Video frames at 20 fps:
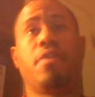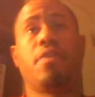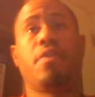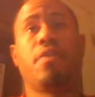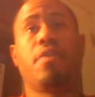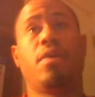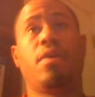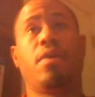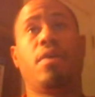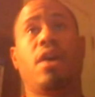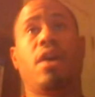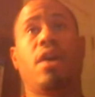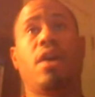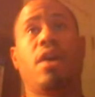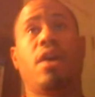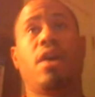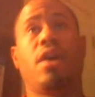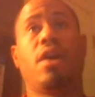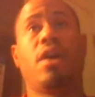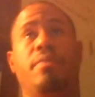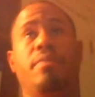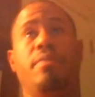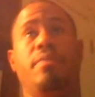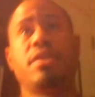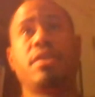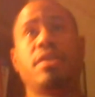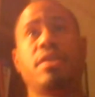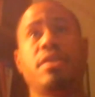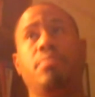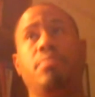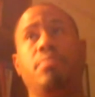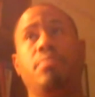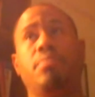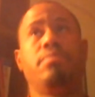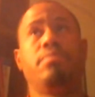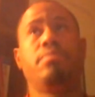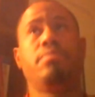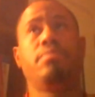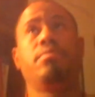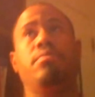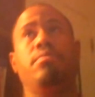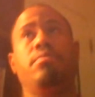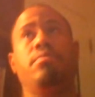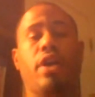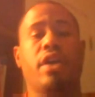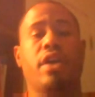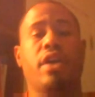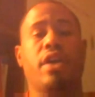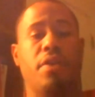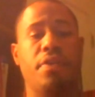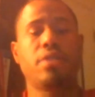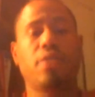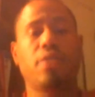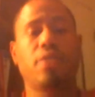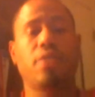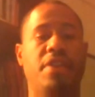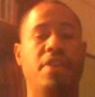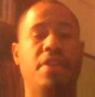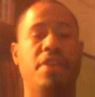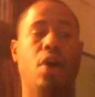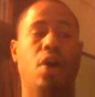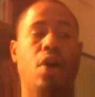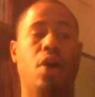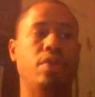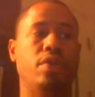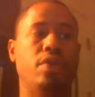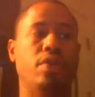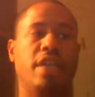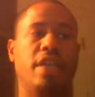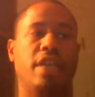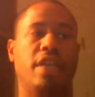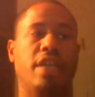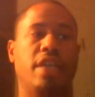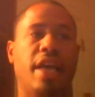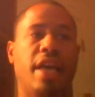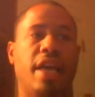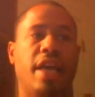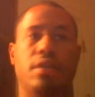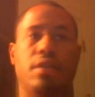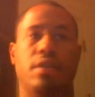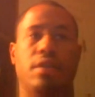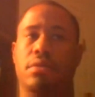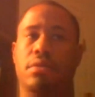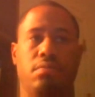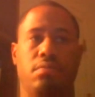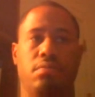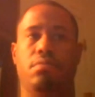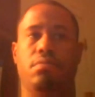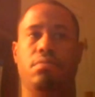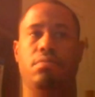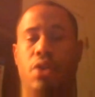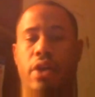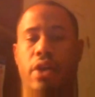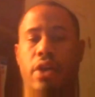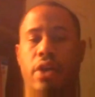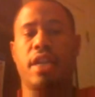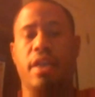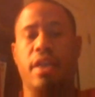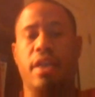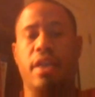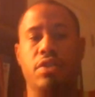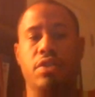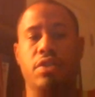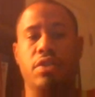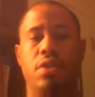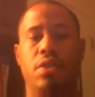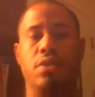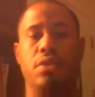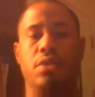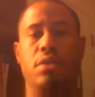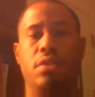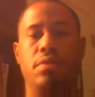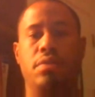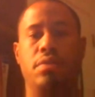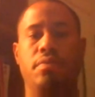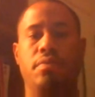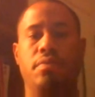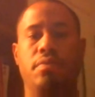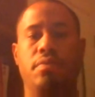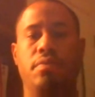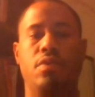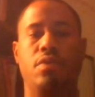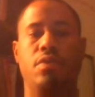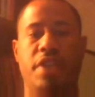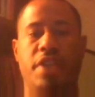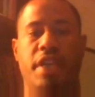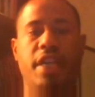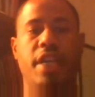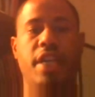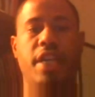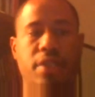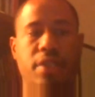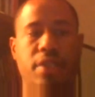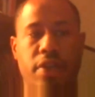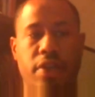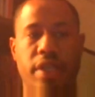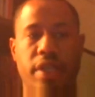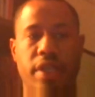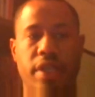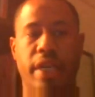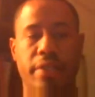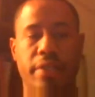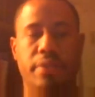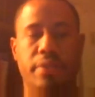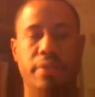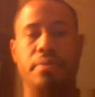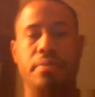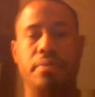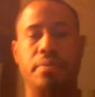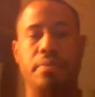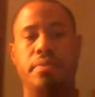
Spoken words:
I'm working on some other things. But that alone, you can take that and start getting results within the next 30 days.